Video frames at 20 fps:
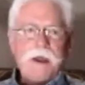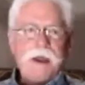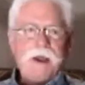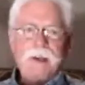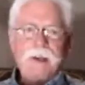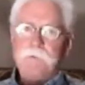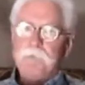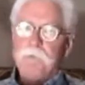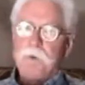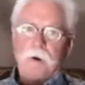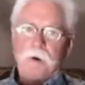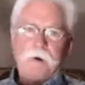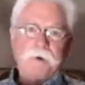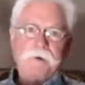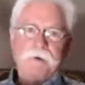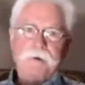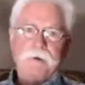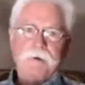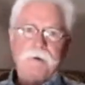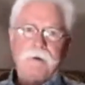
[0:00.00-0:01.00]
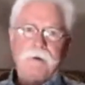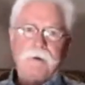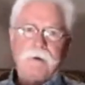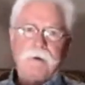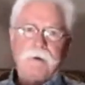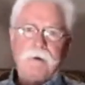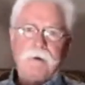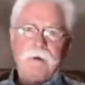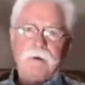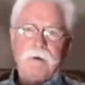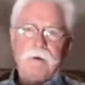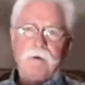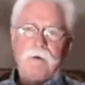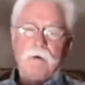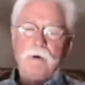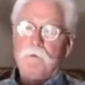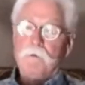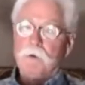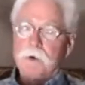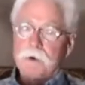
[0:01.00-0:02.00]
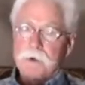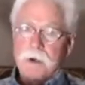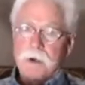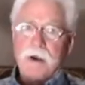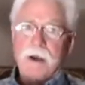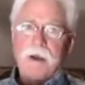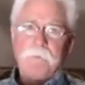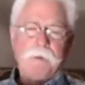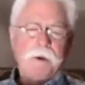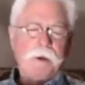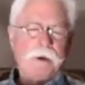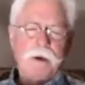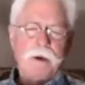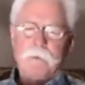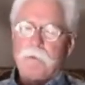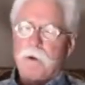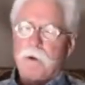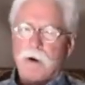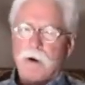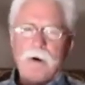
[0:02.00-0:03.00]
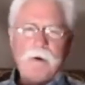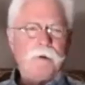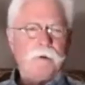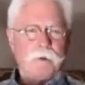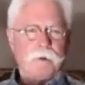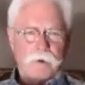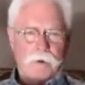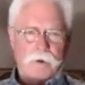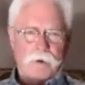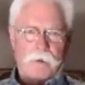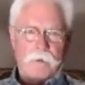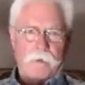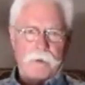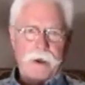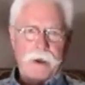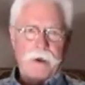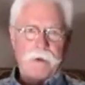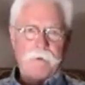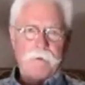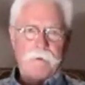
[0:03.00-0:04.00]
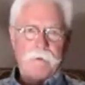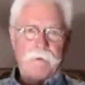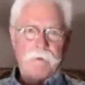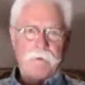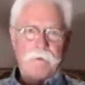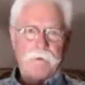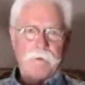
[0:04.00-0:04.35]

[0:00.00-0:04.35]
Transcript: The experts over time become hardened to all that.